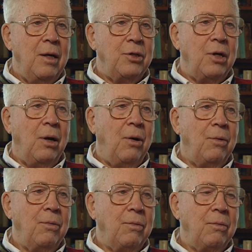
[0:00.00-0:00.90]

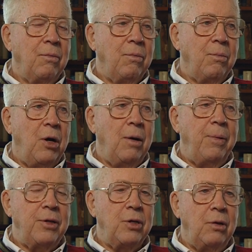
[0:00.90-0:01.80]
So Paul
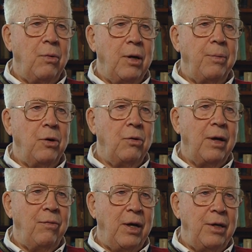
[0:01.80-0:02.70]
Petzold went up an old
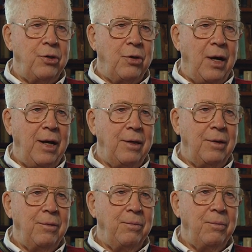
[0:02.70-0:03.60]
avalanche track,
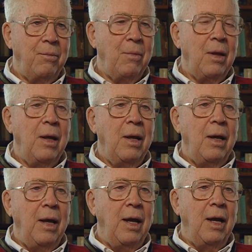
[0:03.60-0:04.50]

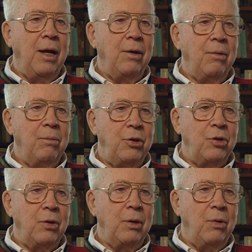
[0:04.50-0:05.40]
and
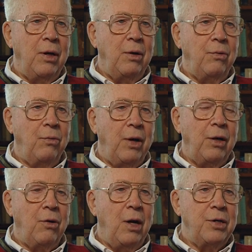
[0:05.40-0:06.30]
McJury went out right
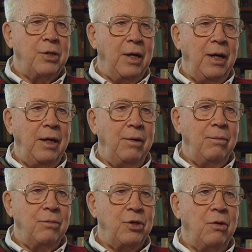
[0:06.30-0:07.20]
across a
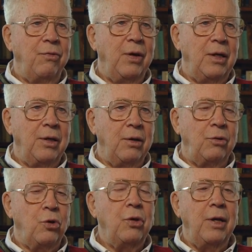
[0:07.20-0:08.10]
snowfield that
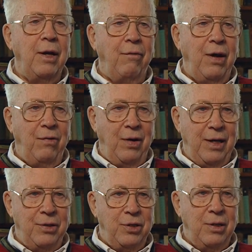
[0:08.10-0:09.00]
could have
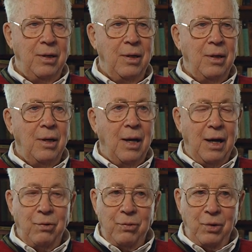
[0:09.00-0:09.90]
avalanched.
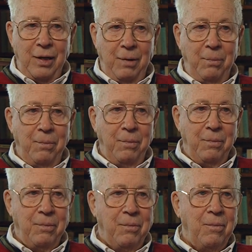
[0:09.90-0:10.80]
I went with him.
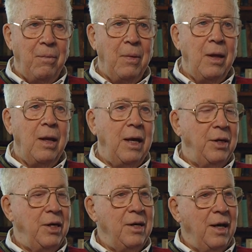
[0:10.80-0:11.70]

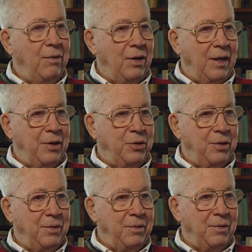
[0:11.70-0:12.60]
It didn't avalanche,
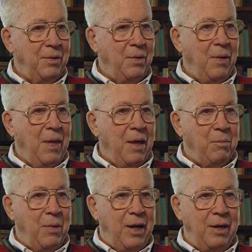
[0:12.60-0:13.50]

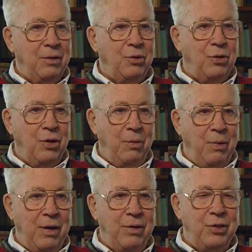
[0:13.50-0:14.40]
but it could have
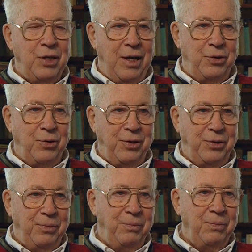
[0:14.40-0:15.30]
been disastrous.